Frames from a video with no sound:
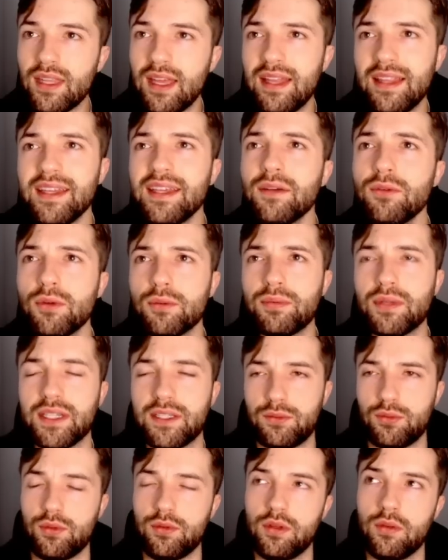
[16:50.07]
I think he would
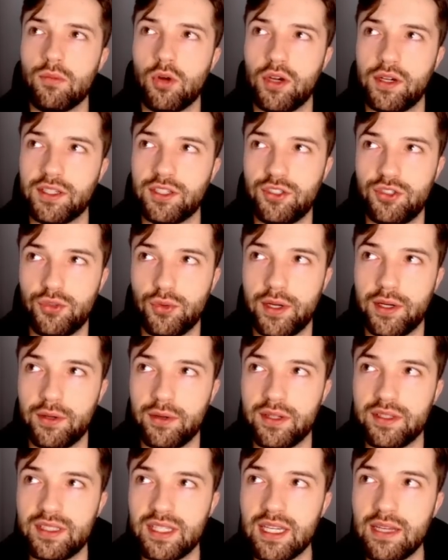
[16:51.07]
replace where LaMarcus Joyner
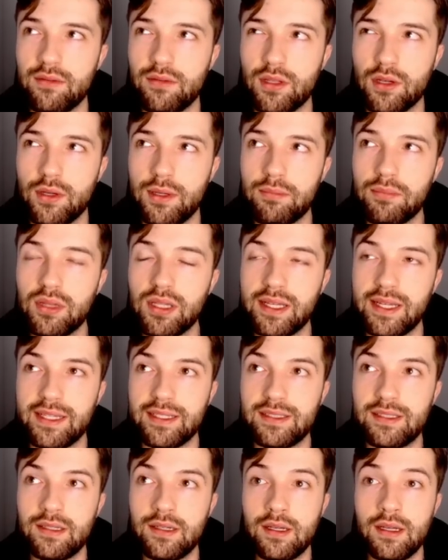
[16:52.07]
is, even though he
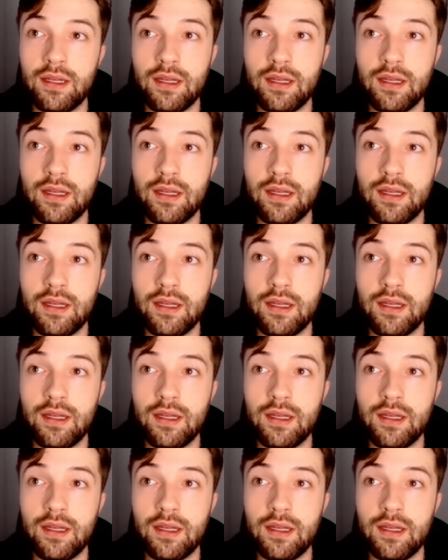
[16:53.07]
plays